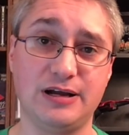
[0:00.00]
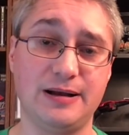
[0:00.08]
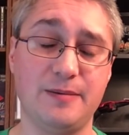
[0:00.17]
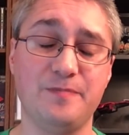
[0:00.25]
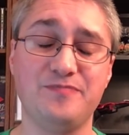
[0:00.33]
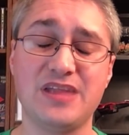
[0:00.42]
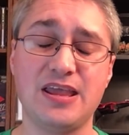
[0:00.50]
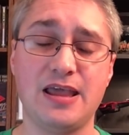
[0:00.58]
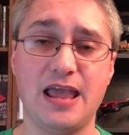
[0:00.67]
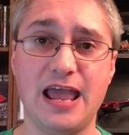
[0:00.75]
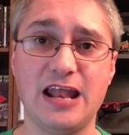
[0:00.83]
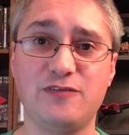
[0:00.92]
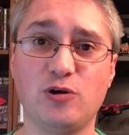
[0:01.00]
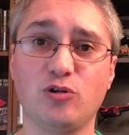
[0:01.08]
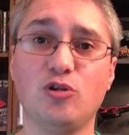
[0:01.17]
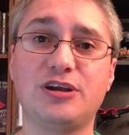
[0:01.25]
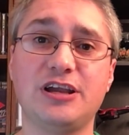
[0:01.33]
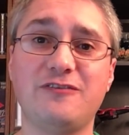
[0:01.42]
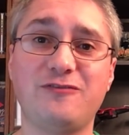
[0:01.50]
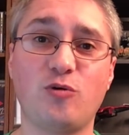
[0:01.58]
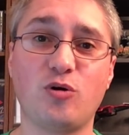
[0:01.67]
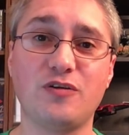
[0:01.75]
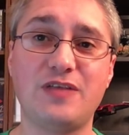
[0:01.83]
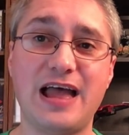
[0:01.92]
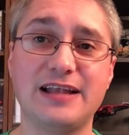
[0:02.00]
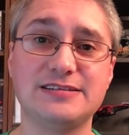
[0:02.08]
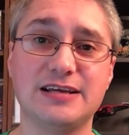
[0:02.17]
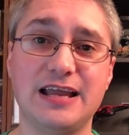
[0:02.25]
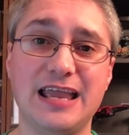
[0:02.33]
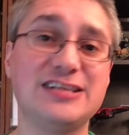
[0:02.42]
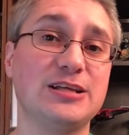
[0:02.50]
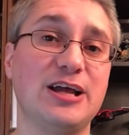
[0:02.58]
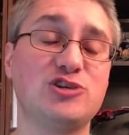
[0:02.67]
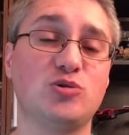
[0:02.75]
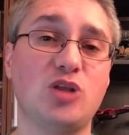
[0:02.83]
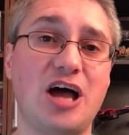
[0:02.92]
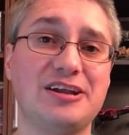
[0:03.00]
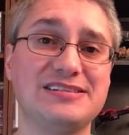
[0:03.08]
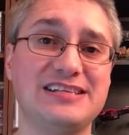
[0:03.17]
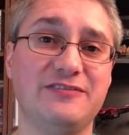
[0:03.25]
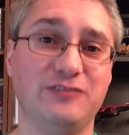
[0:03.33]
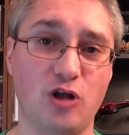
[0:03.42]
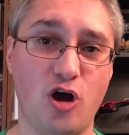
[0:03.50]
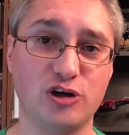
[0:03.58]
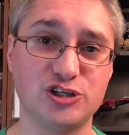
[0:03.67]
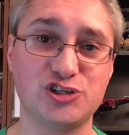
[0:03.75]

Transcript: And if you're looking for that intellectual honesty vlog,